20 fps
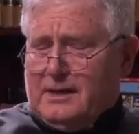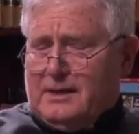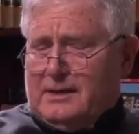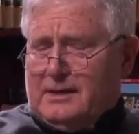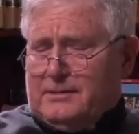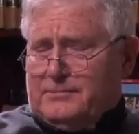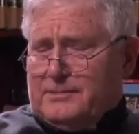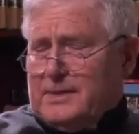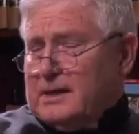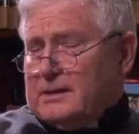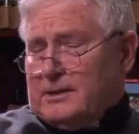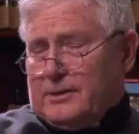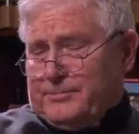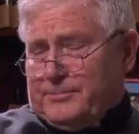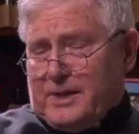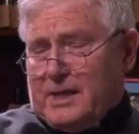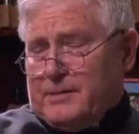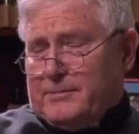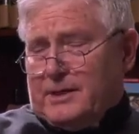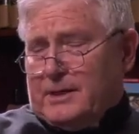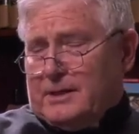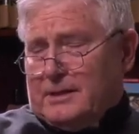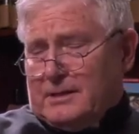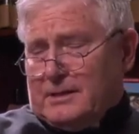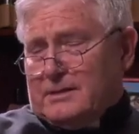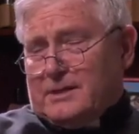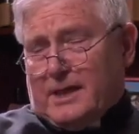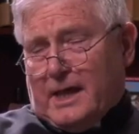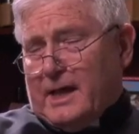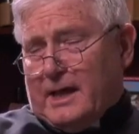And they're
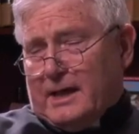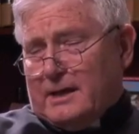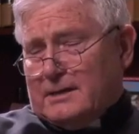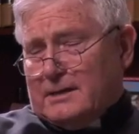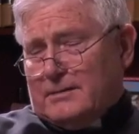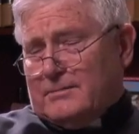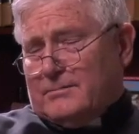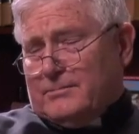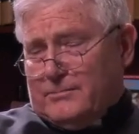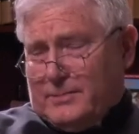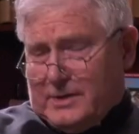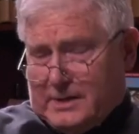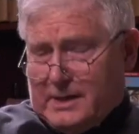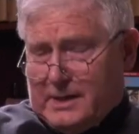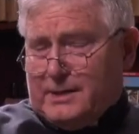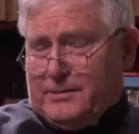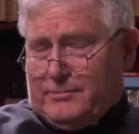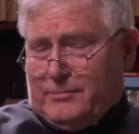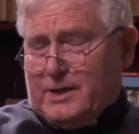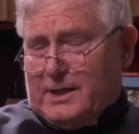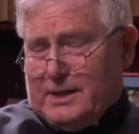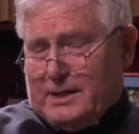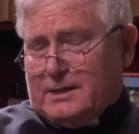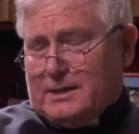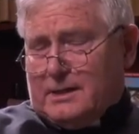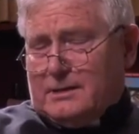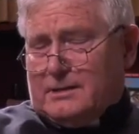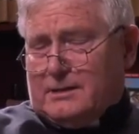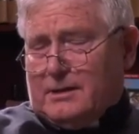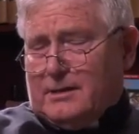blaming that, what he
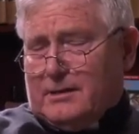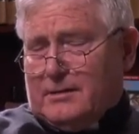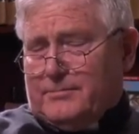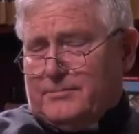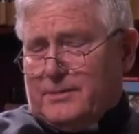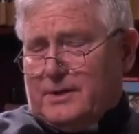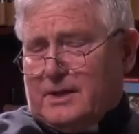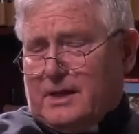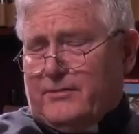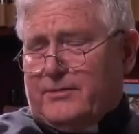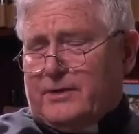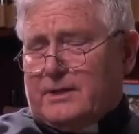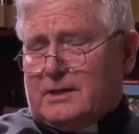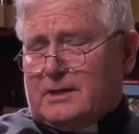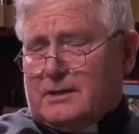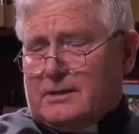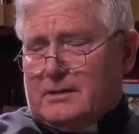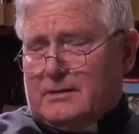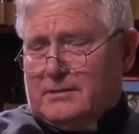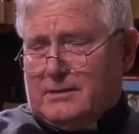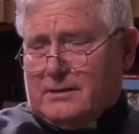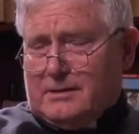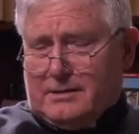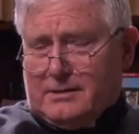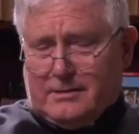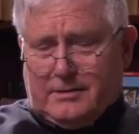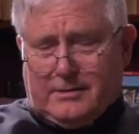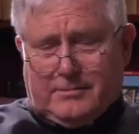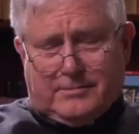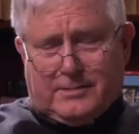did there, giving
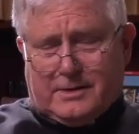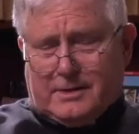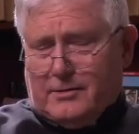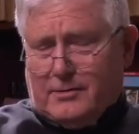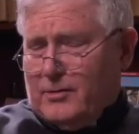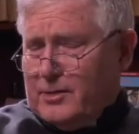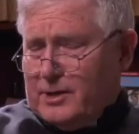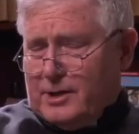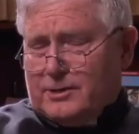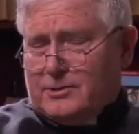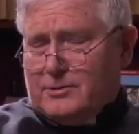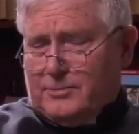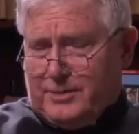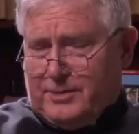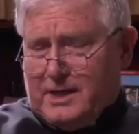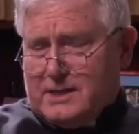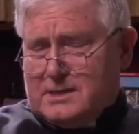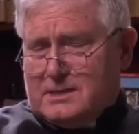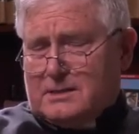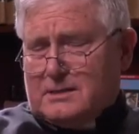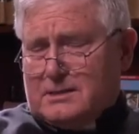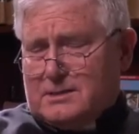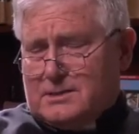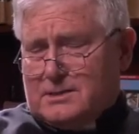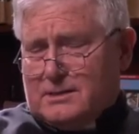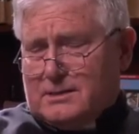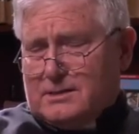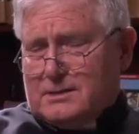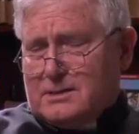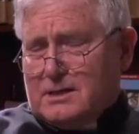the order to bless
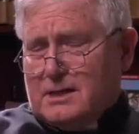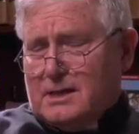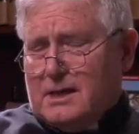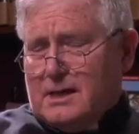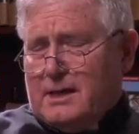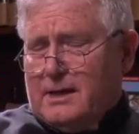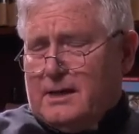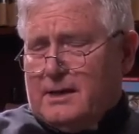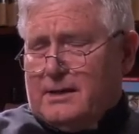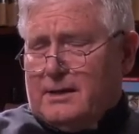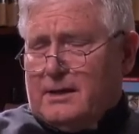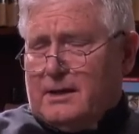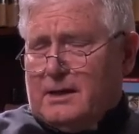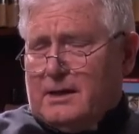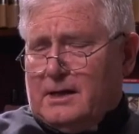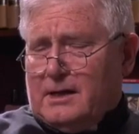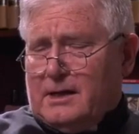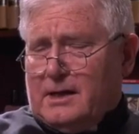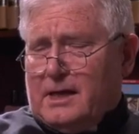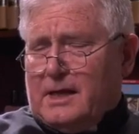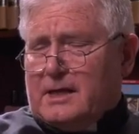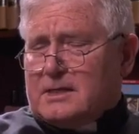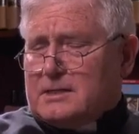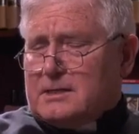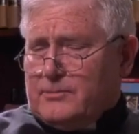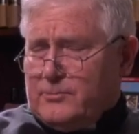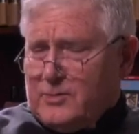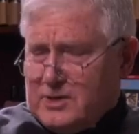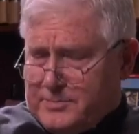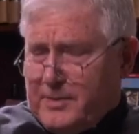these things,
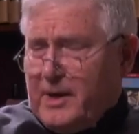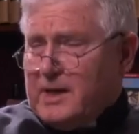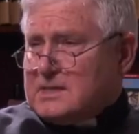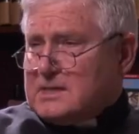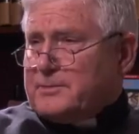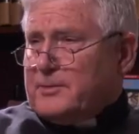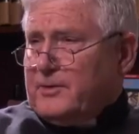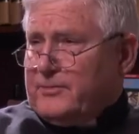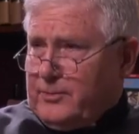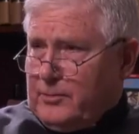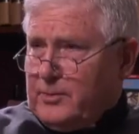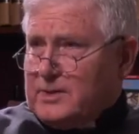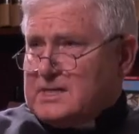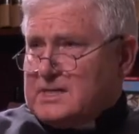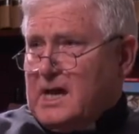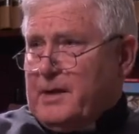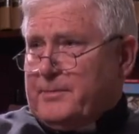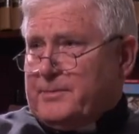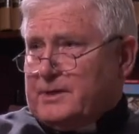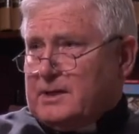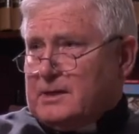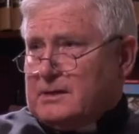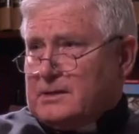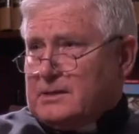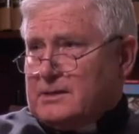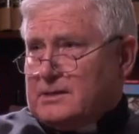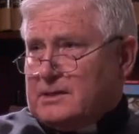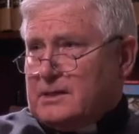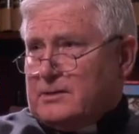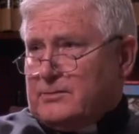as responsible for what's happened in
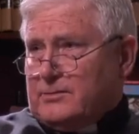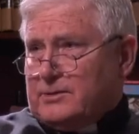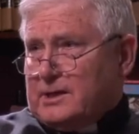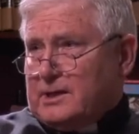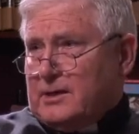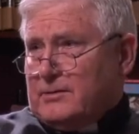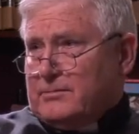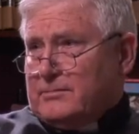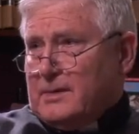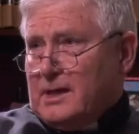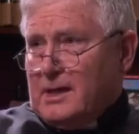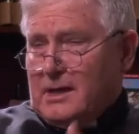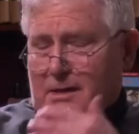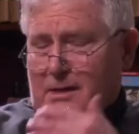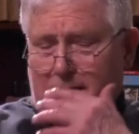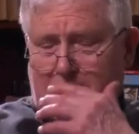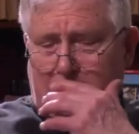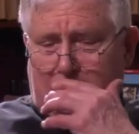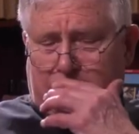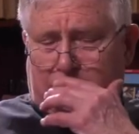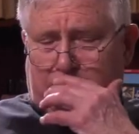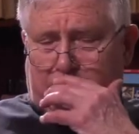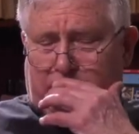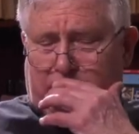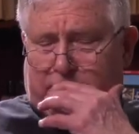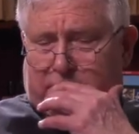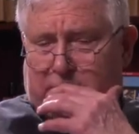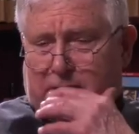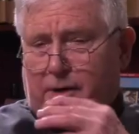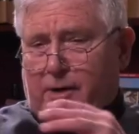the cathedral now.
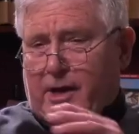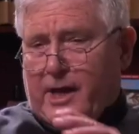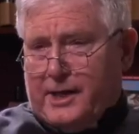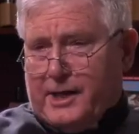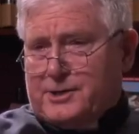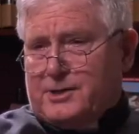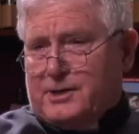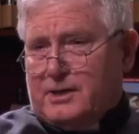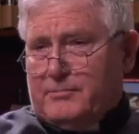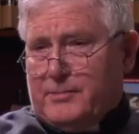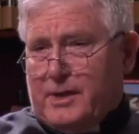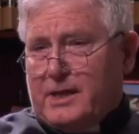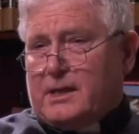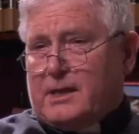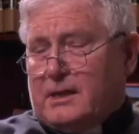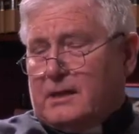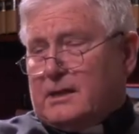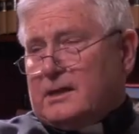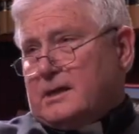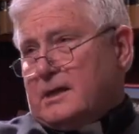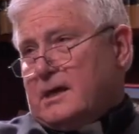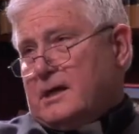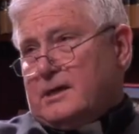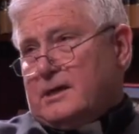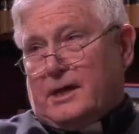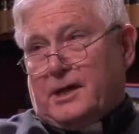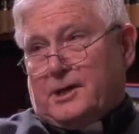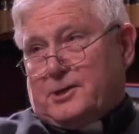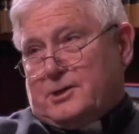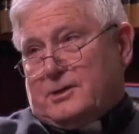They're actually making a
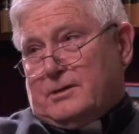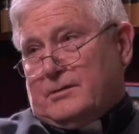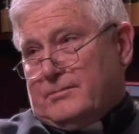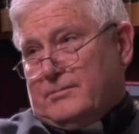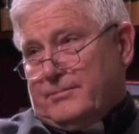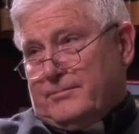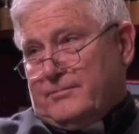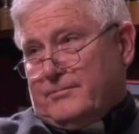connection,